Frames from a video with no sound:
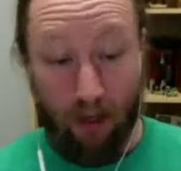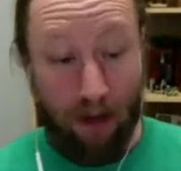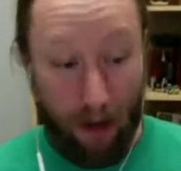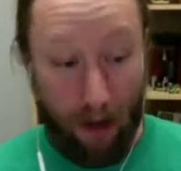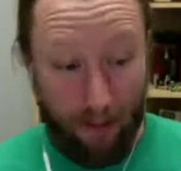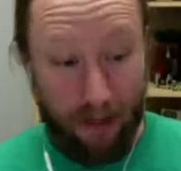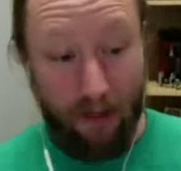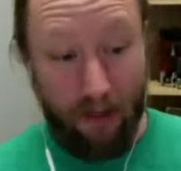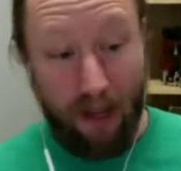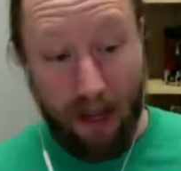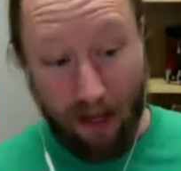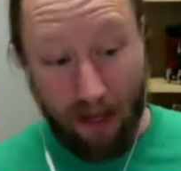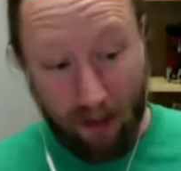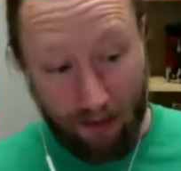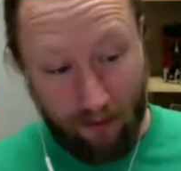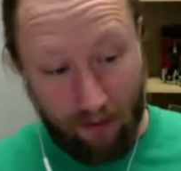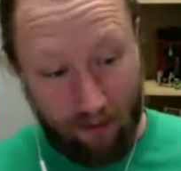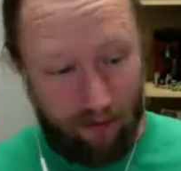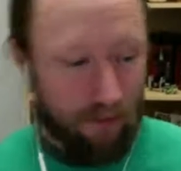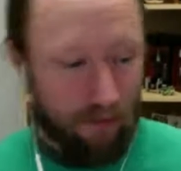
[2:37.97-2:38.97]
I mean, they
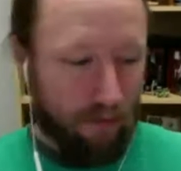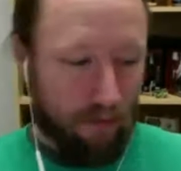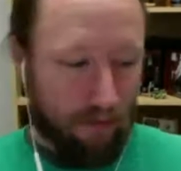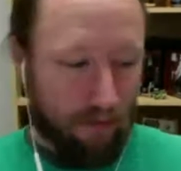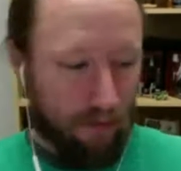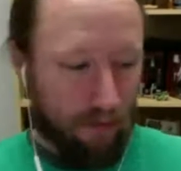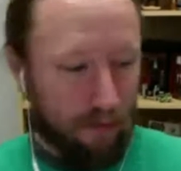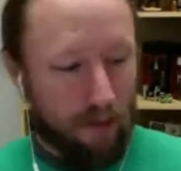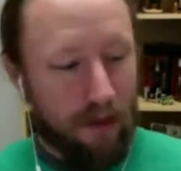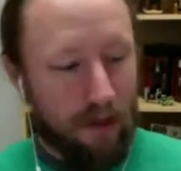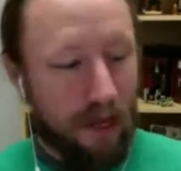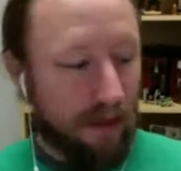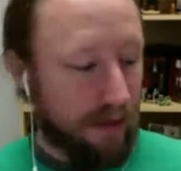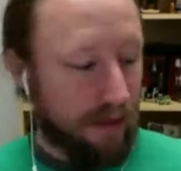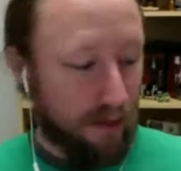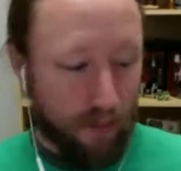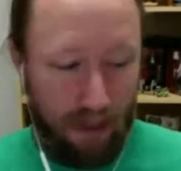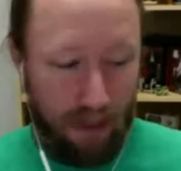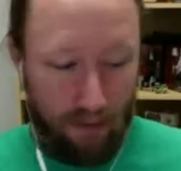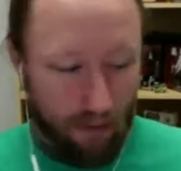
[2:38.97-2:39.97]
they
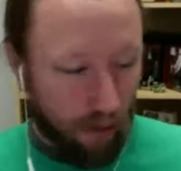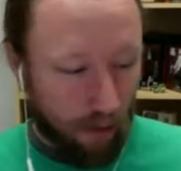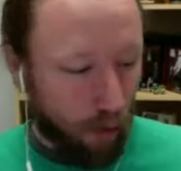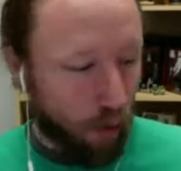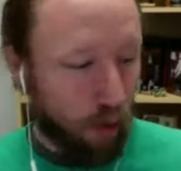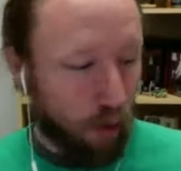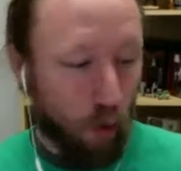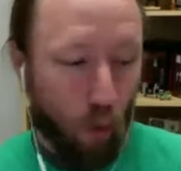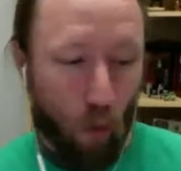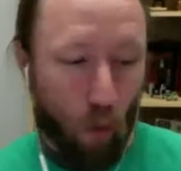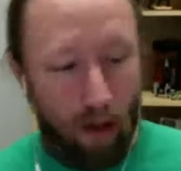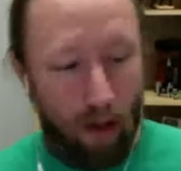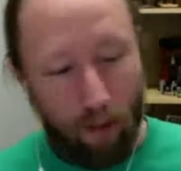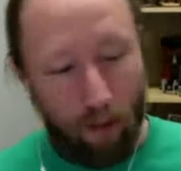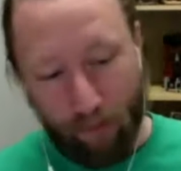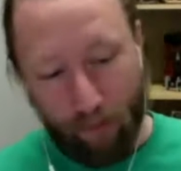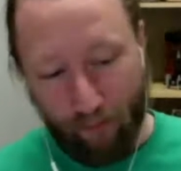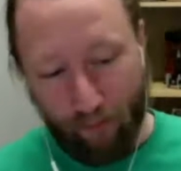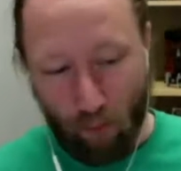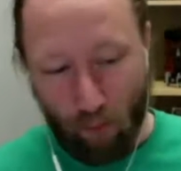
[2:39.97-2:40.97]
submitted their order well
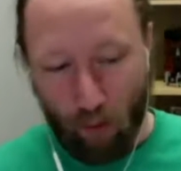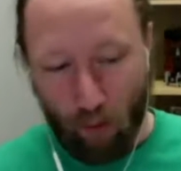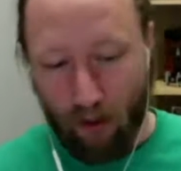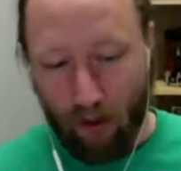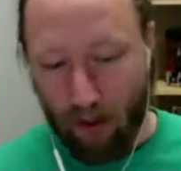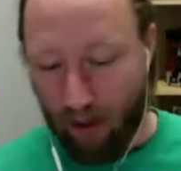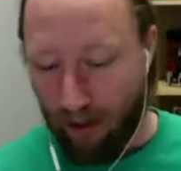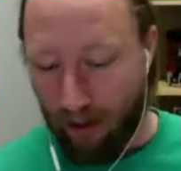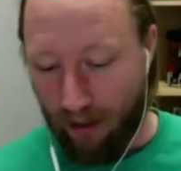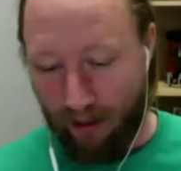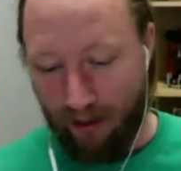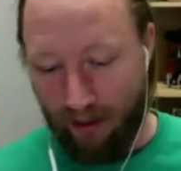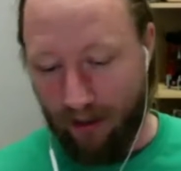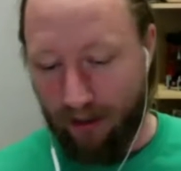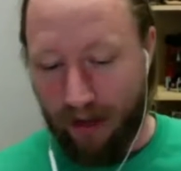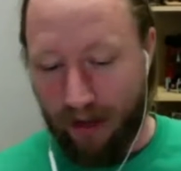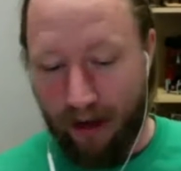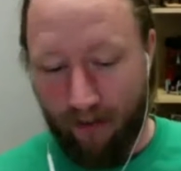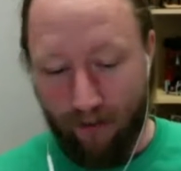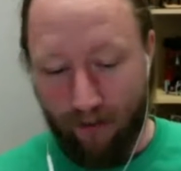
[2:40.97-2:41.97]
before
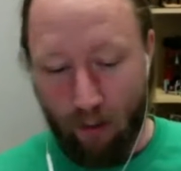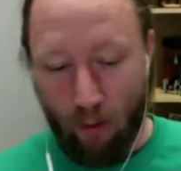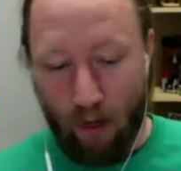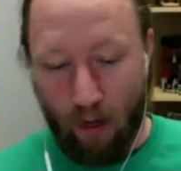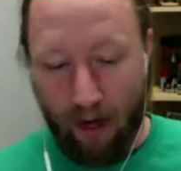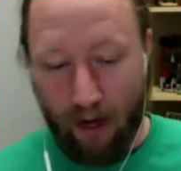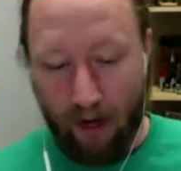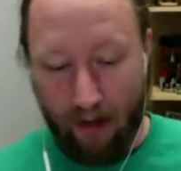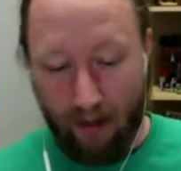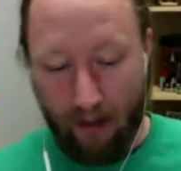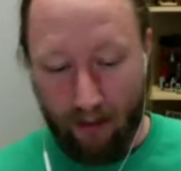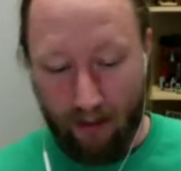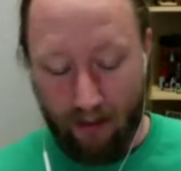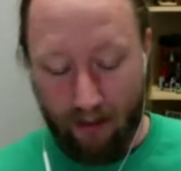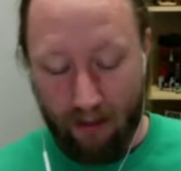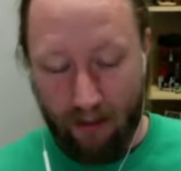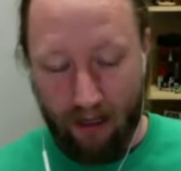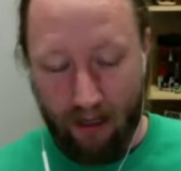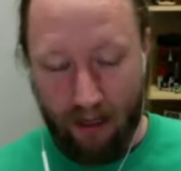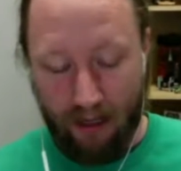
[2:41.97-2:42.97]
everyone else,
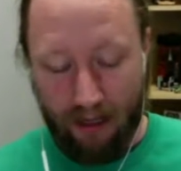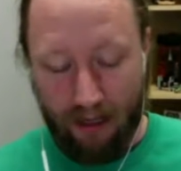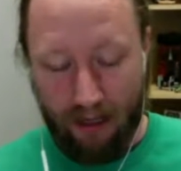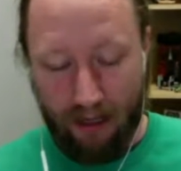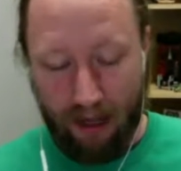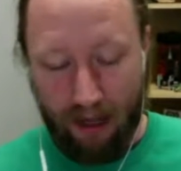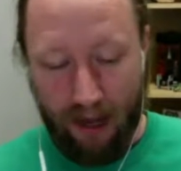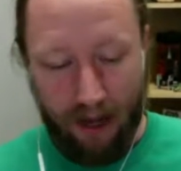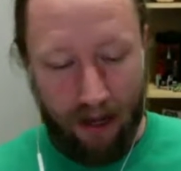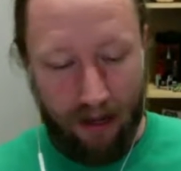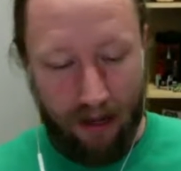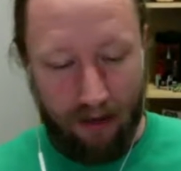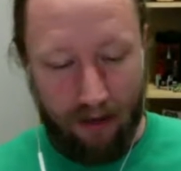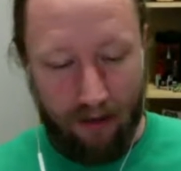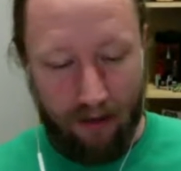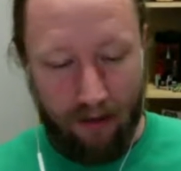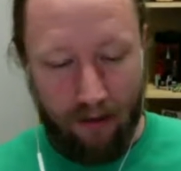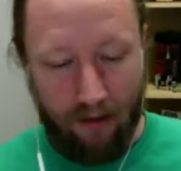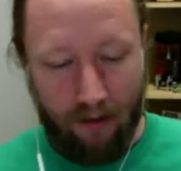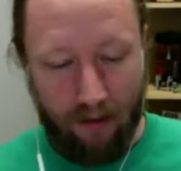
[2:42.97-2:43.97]
and
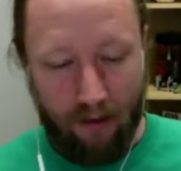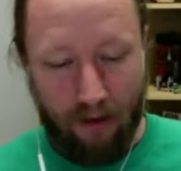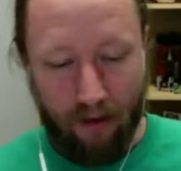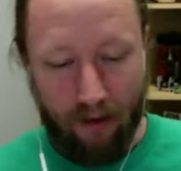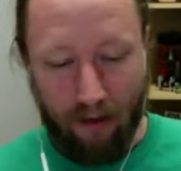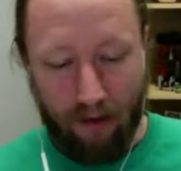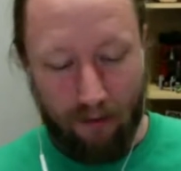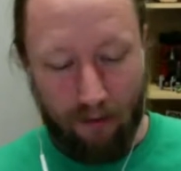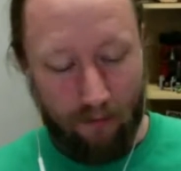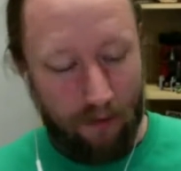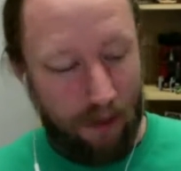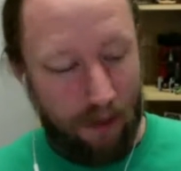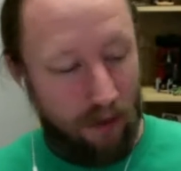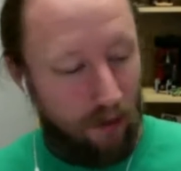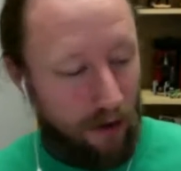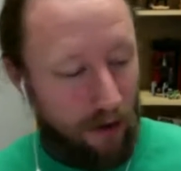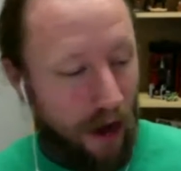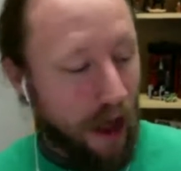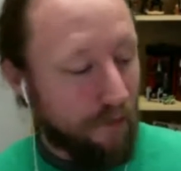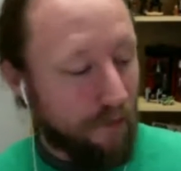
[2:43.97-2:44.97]
they're either
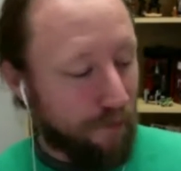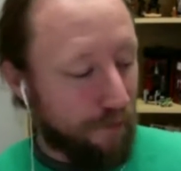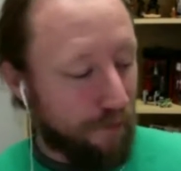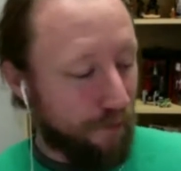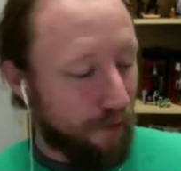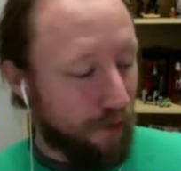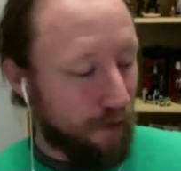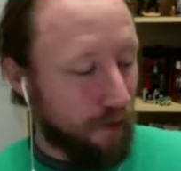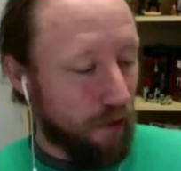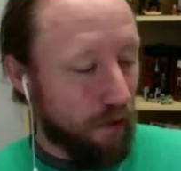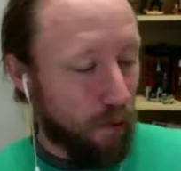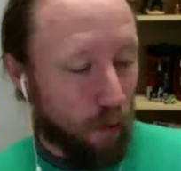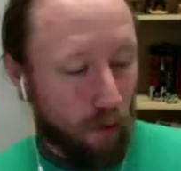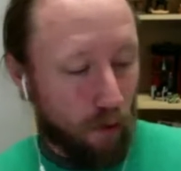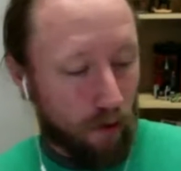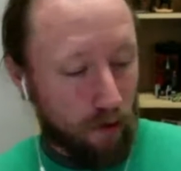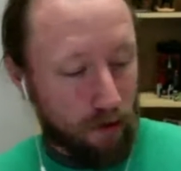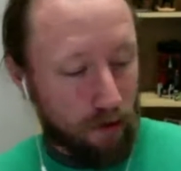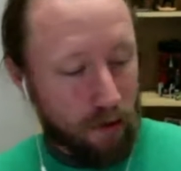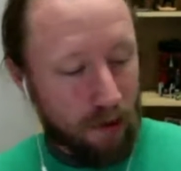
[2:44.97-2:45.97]
not fulfilling the
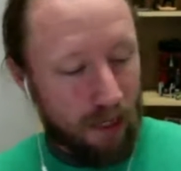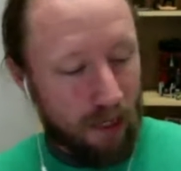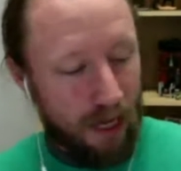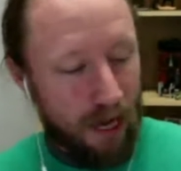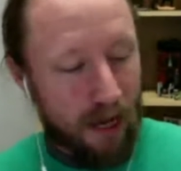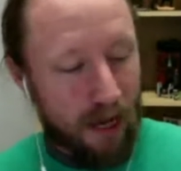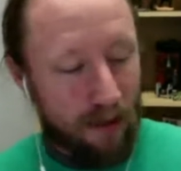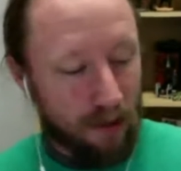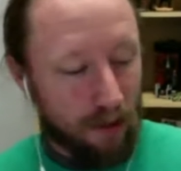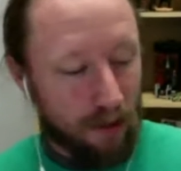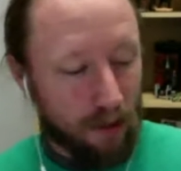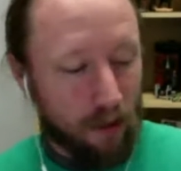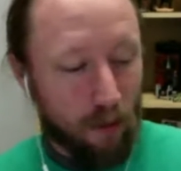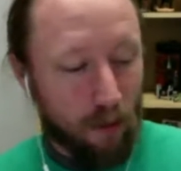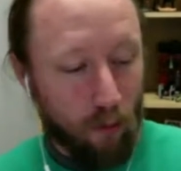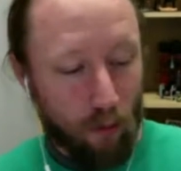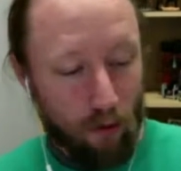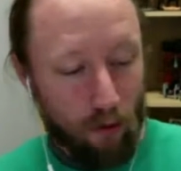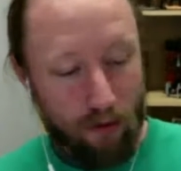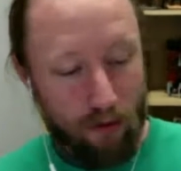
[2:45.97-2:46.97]
orders, canceling the
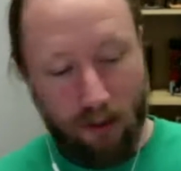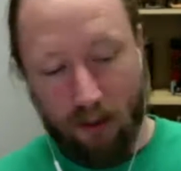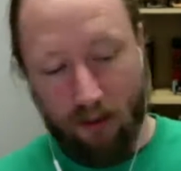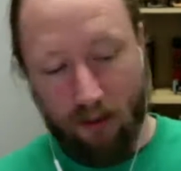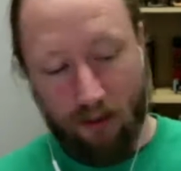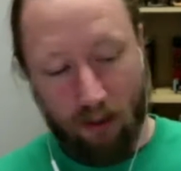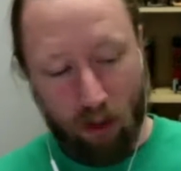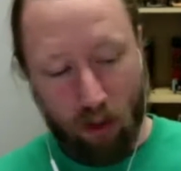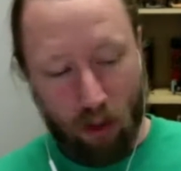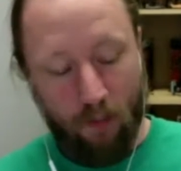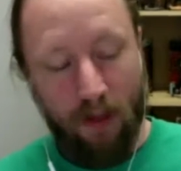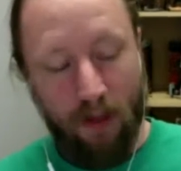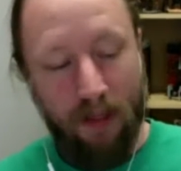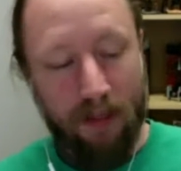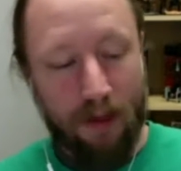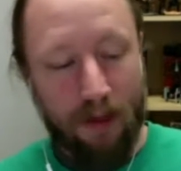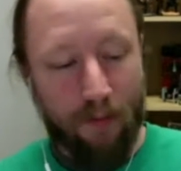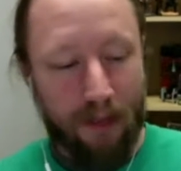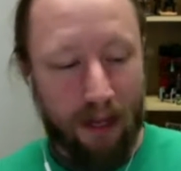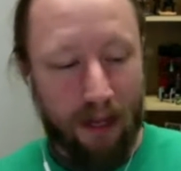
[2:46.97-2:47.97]
orders, shipping
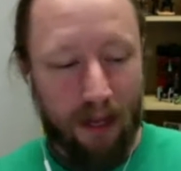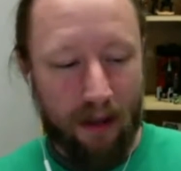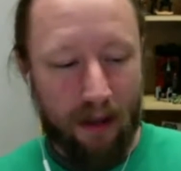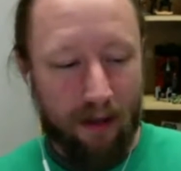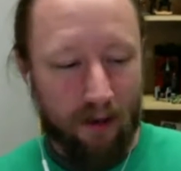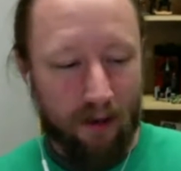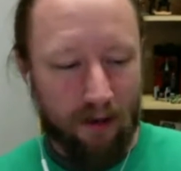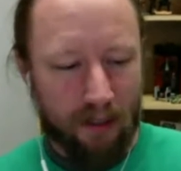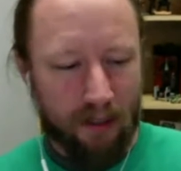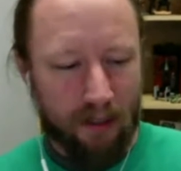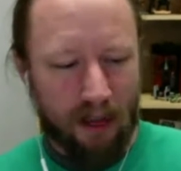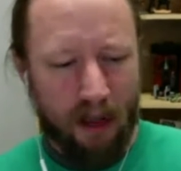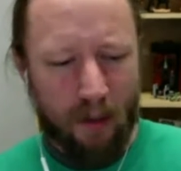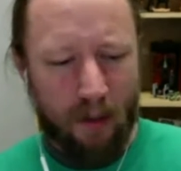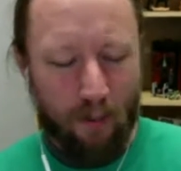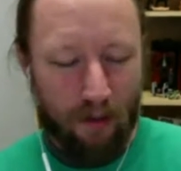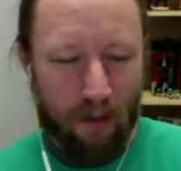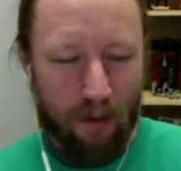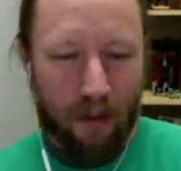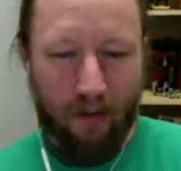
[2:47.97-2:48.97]
something else,
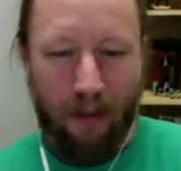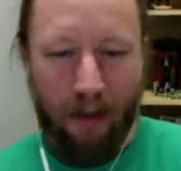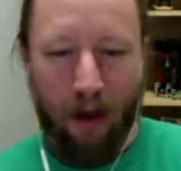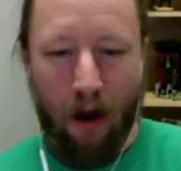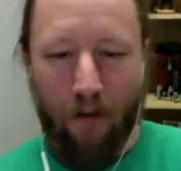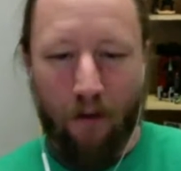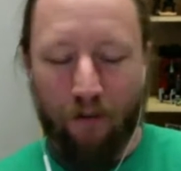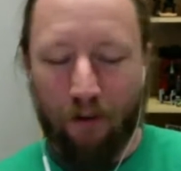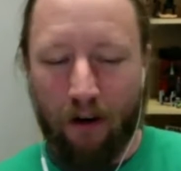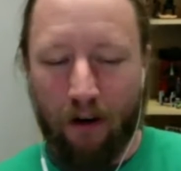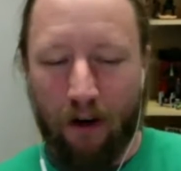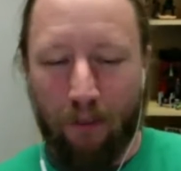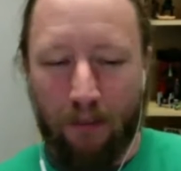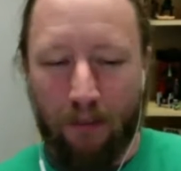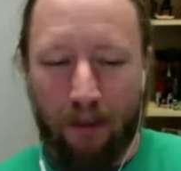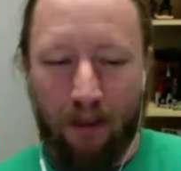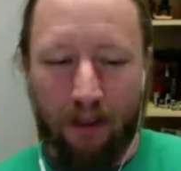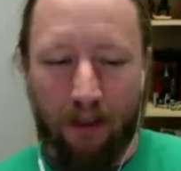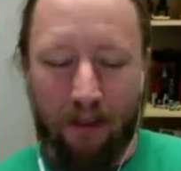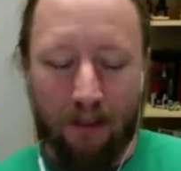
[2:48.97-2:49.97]
but then they offer up
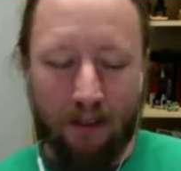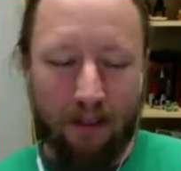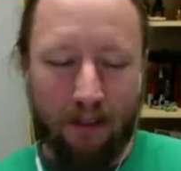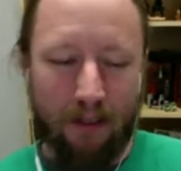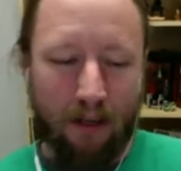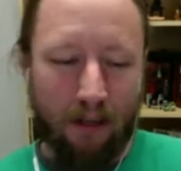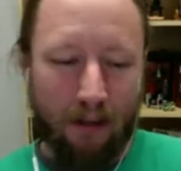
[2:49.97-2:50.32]
this.